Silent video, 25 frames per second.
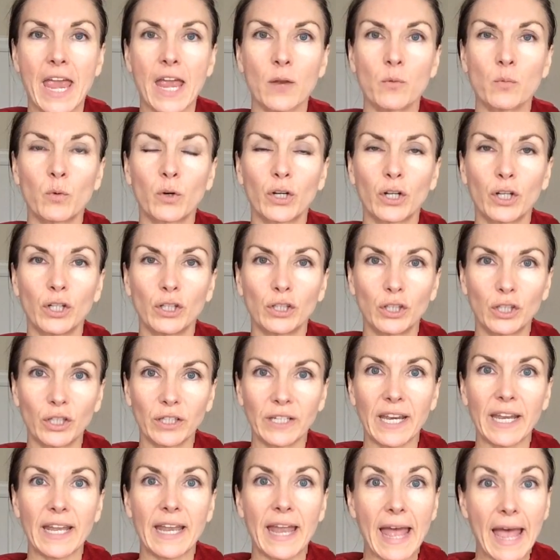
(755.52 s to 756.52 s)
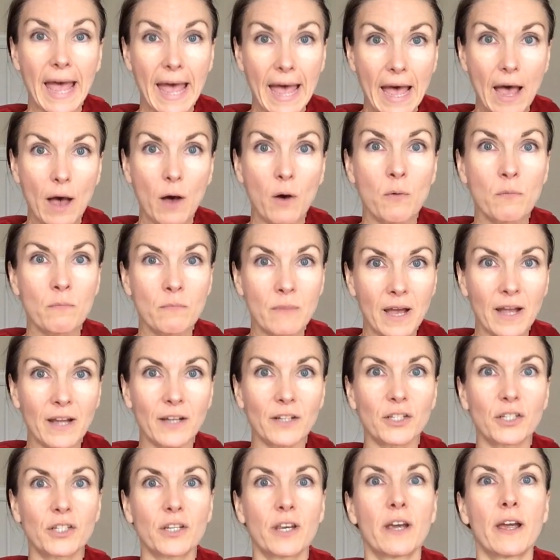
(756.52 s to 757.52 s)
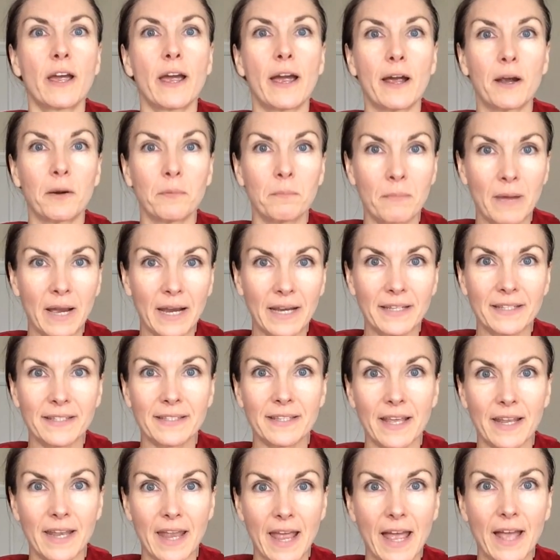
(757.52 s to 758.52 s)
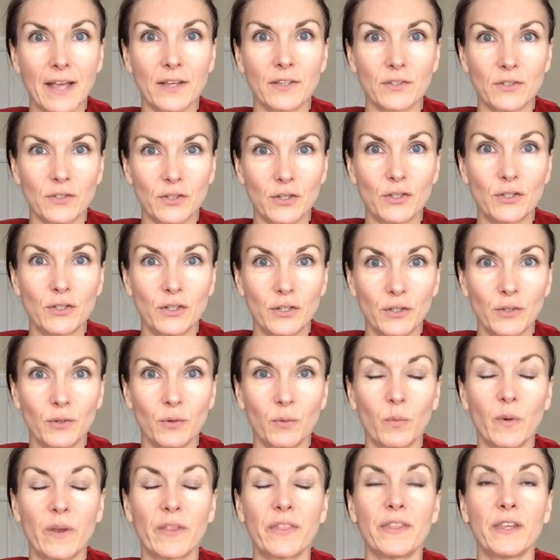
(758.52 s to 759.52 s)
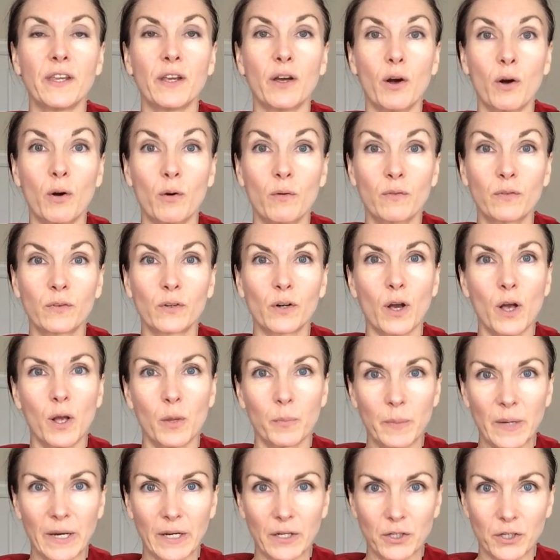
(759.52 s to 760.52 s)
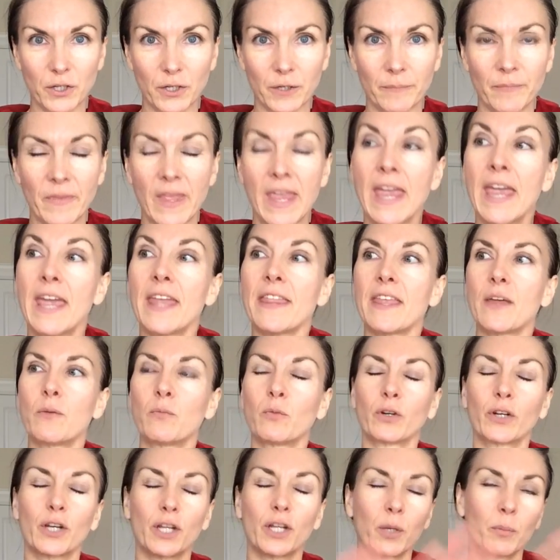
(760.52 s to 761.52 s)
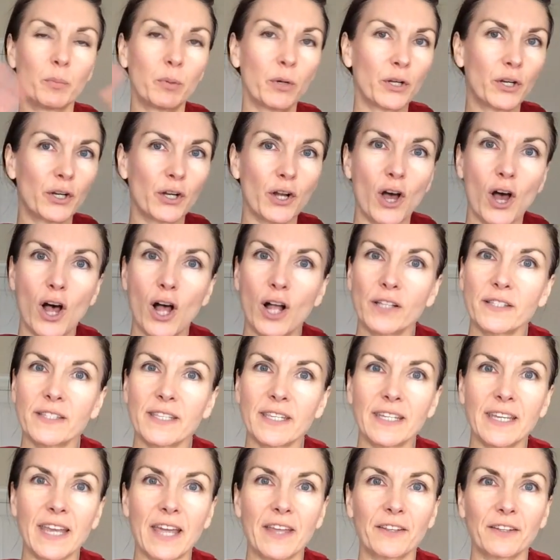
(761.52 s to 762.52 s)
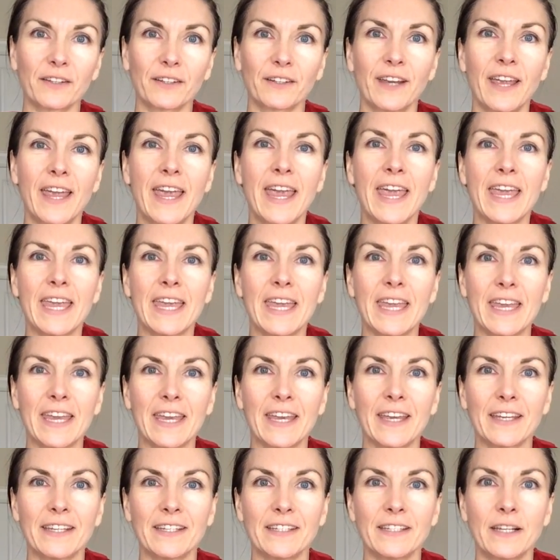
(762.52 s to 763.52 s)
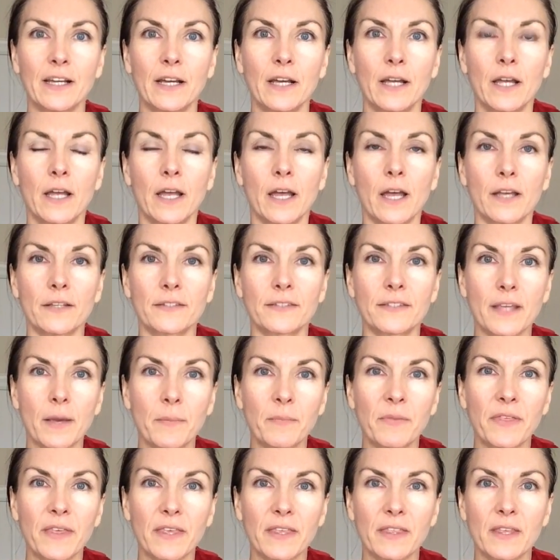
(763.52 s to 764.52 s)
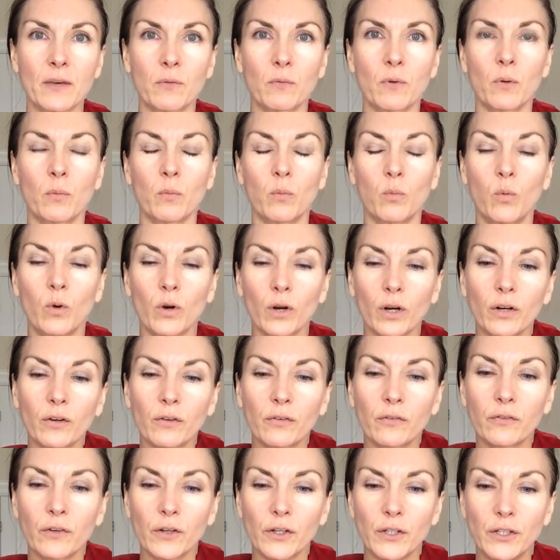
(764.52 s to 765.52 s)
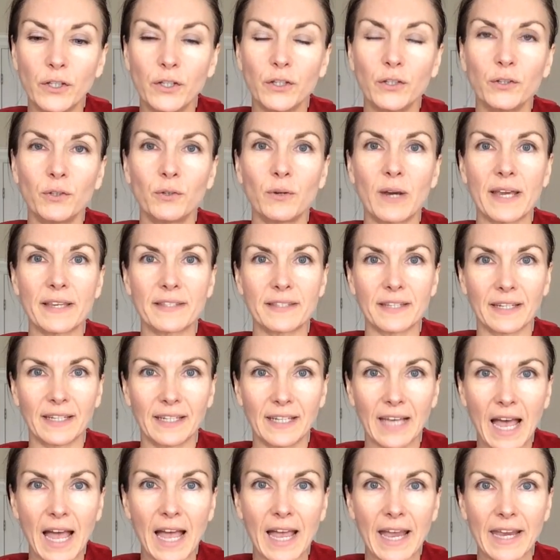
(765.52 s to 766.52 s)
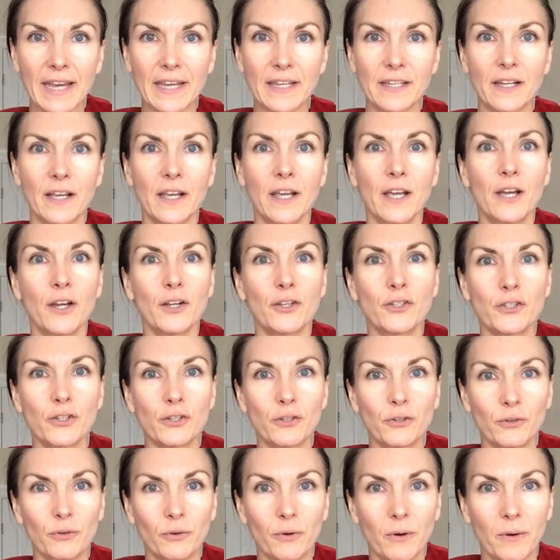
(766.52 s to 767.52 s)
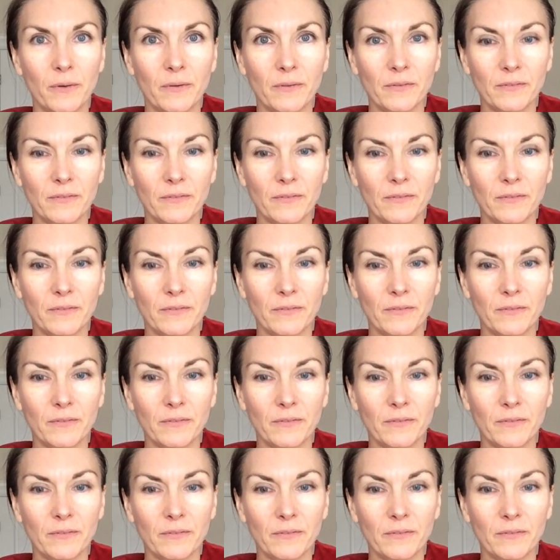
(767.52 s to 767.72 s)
and we're going to look at how much our mindset has to do with the overall picture. Then we're going to put it all together in something that will work for you as a guide to